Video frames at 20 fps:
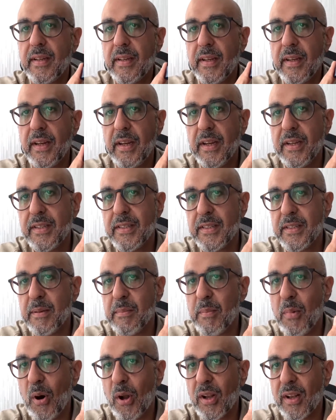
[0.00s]
here's the
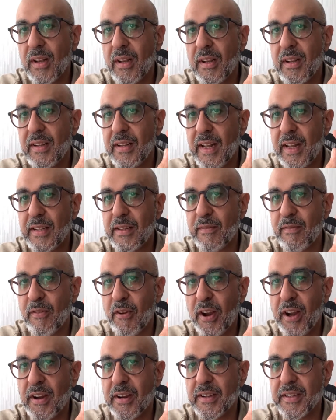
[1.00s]
bottle that the
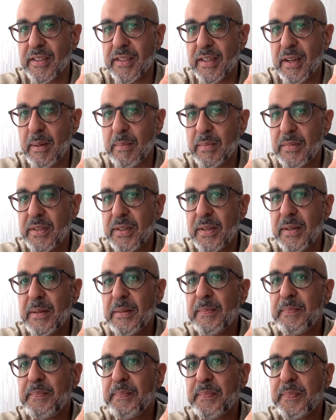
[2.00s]
fragrance comes
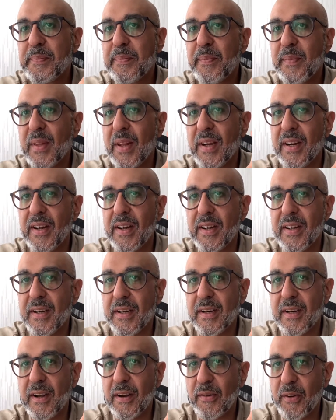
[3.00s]
in.
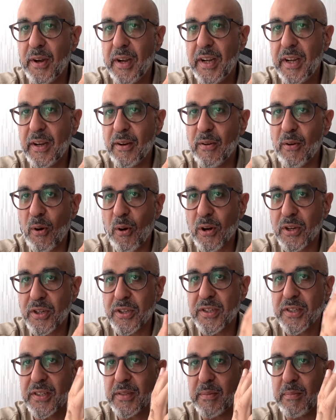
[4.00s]
Uh, a really
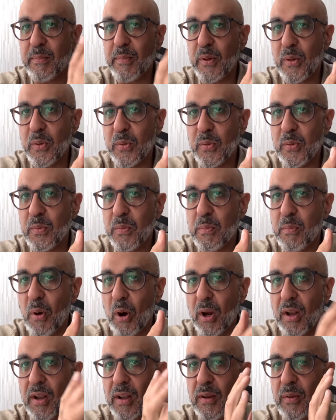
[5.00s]
gorgeous blue
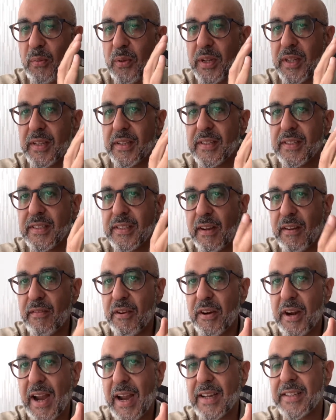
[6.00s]
bottle with
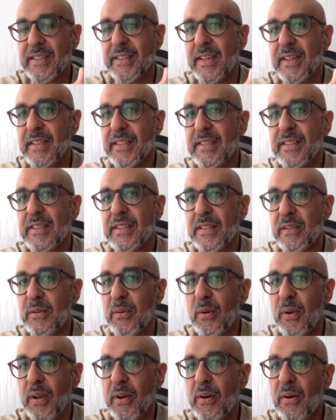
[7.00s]
silver accents
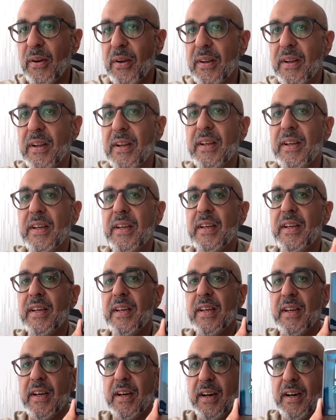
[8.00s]
going on.
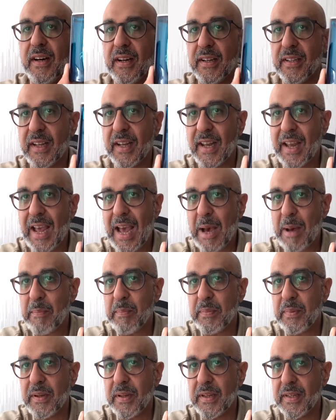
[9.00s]
Uh, the
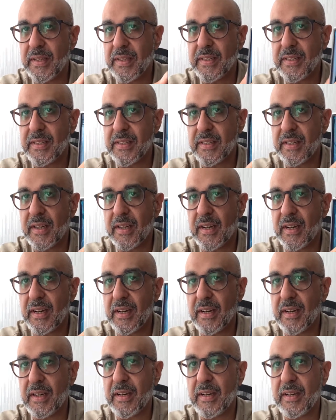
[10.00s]
cap is
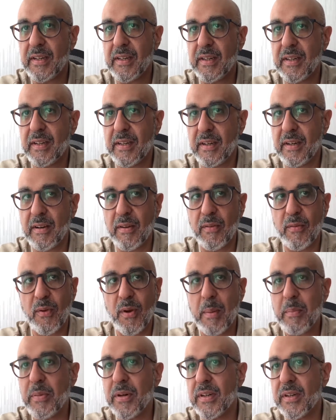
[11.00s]
uh, a
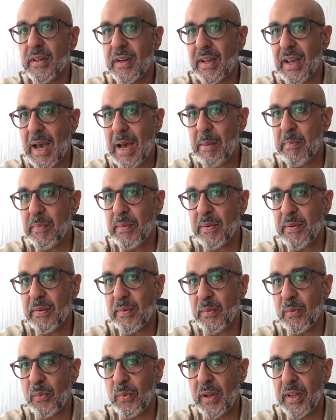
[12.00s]
rubber cap
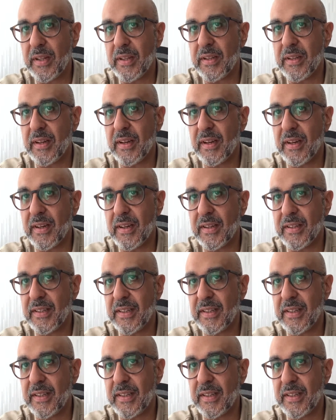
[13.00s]
with uh,